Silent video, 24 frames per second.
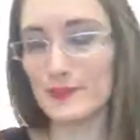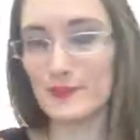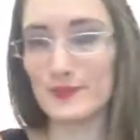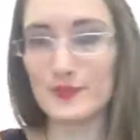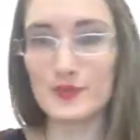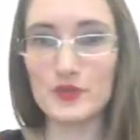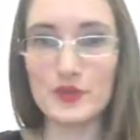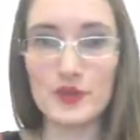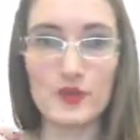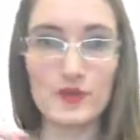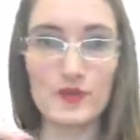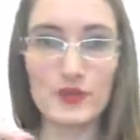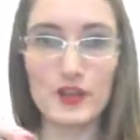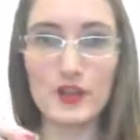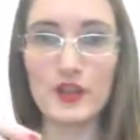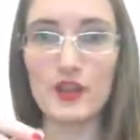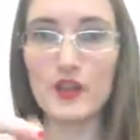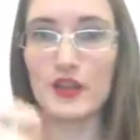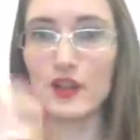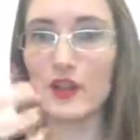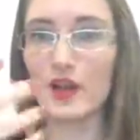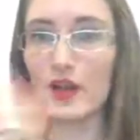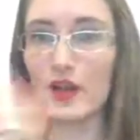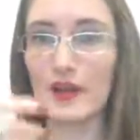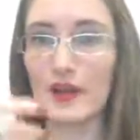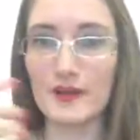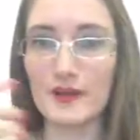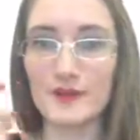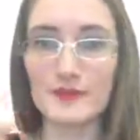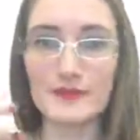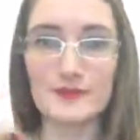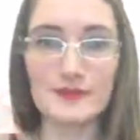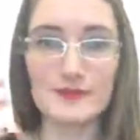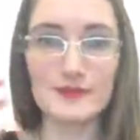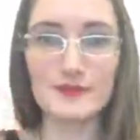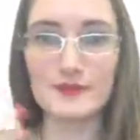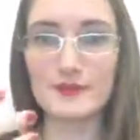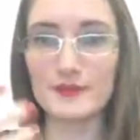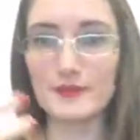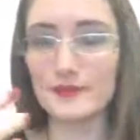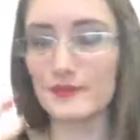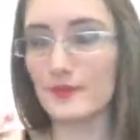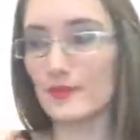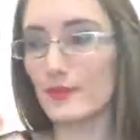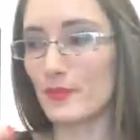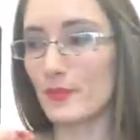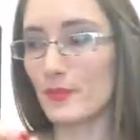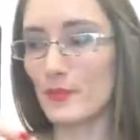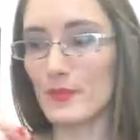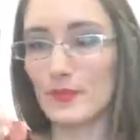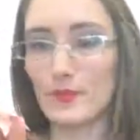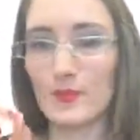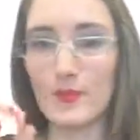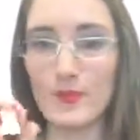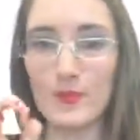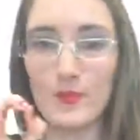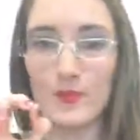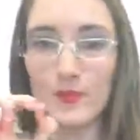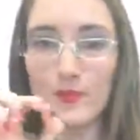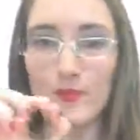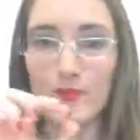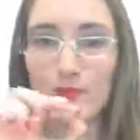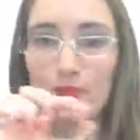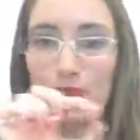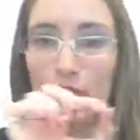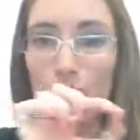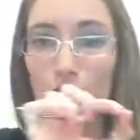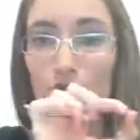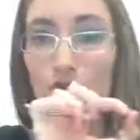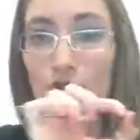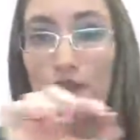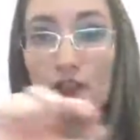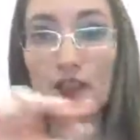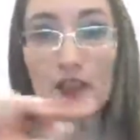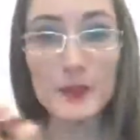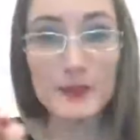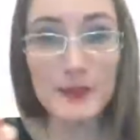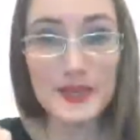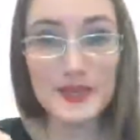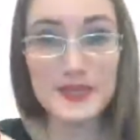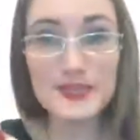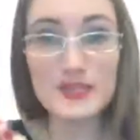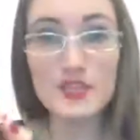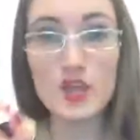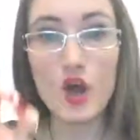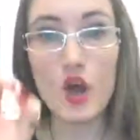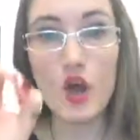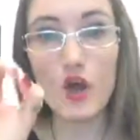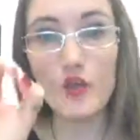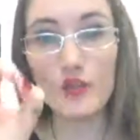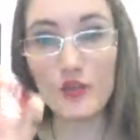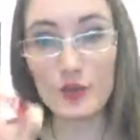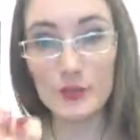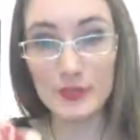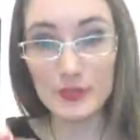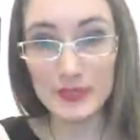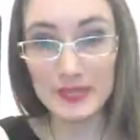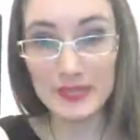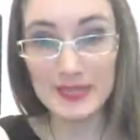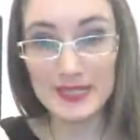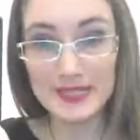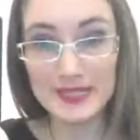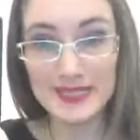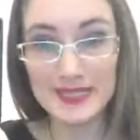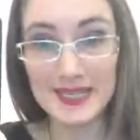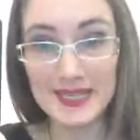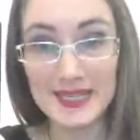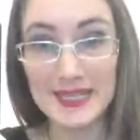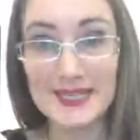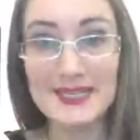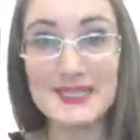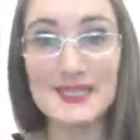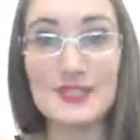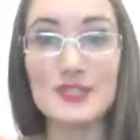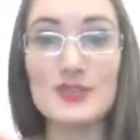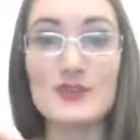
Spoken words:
sort of little, filaments on their penises